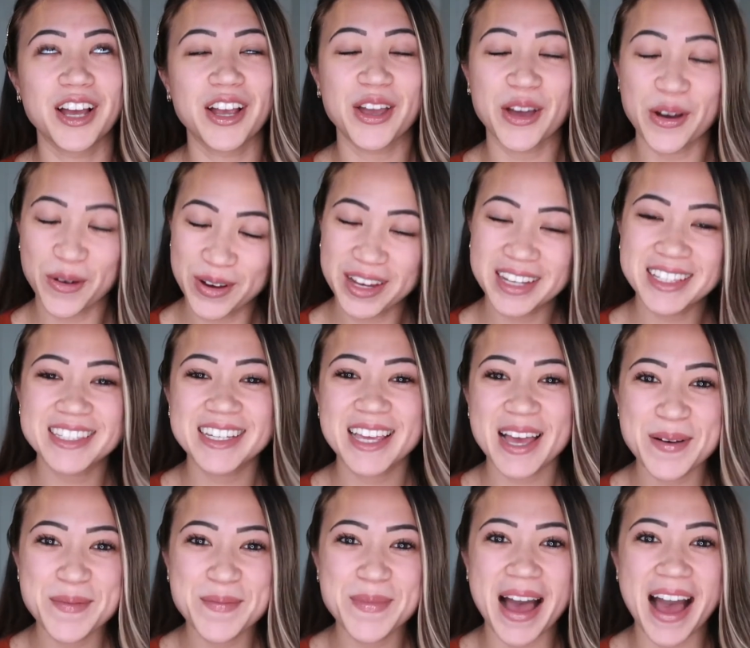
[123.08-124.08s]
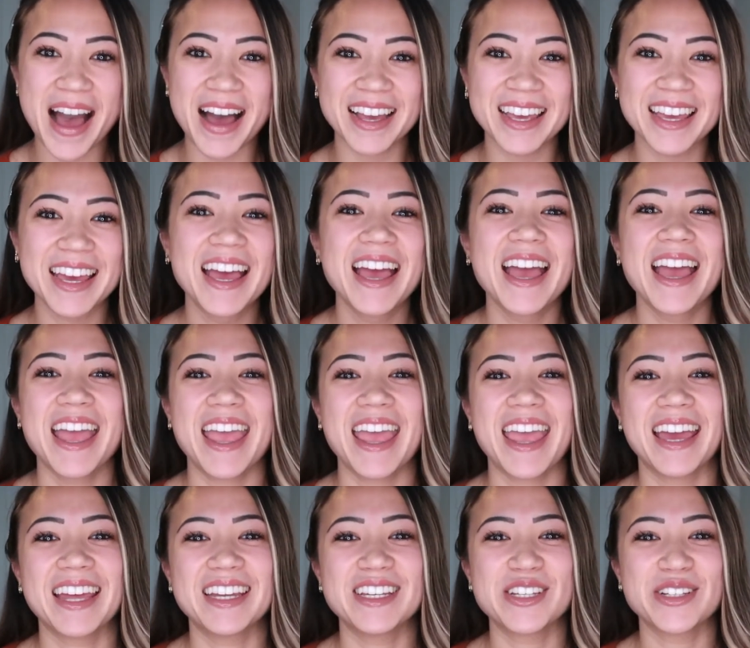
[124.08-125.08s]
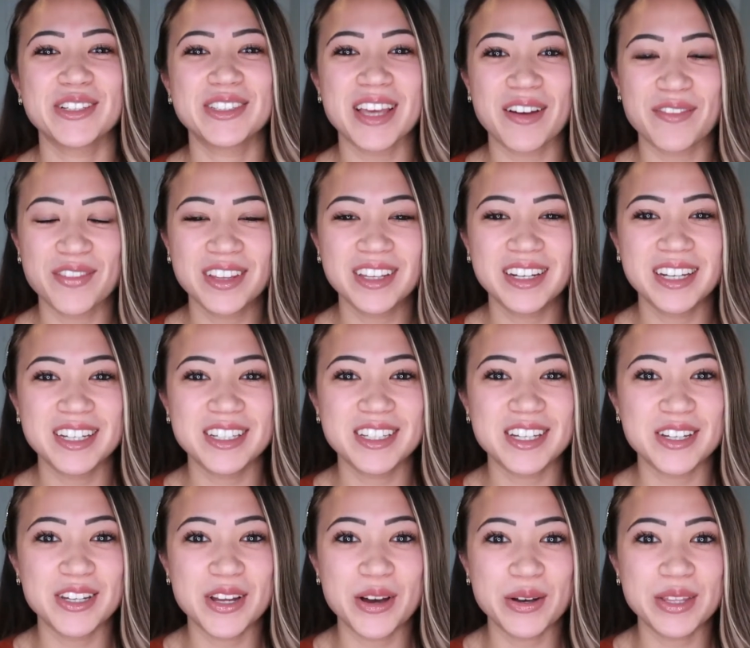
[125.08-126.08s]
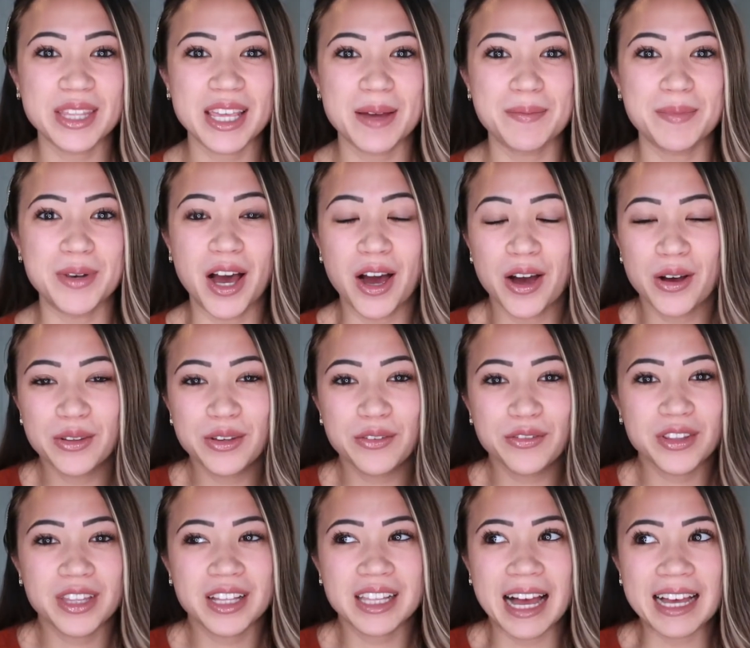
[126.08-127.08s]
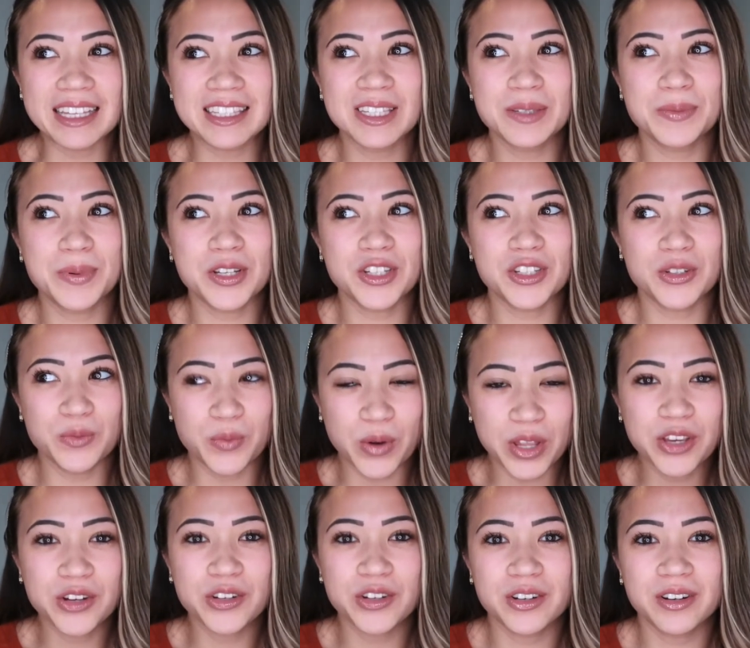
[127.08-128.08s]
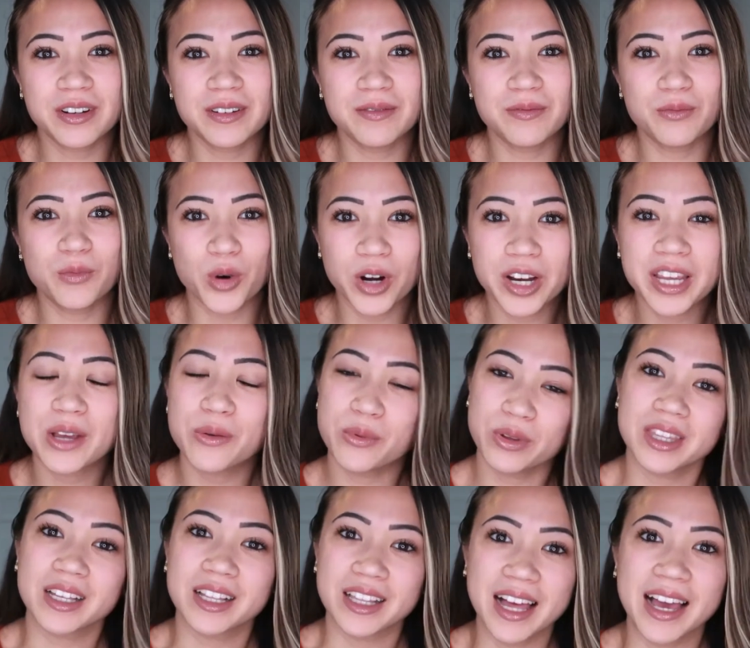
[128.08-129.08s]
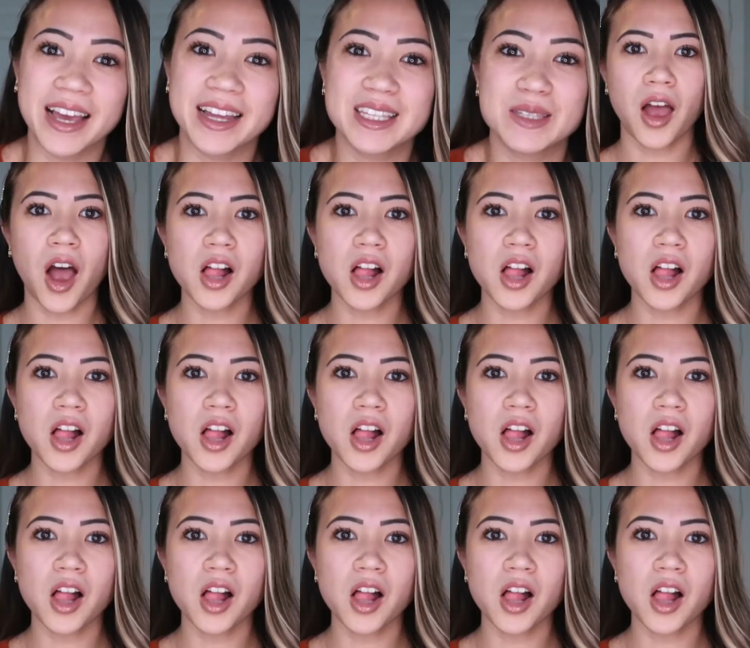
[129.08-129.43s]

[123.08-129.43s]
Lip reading: going to come back, and you'll definitely need to know them not only for the classes but when you're working with the clients.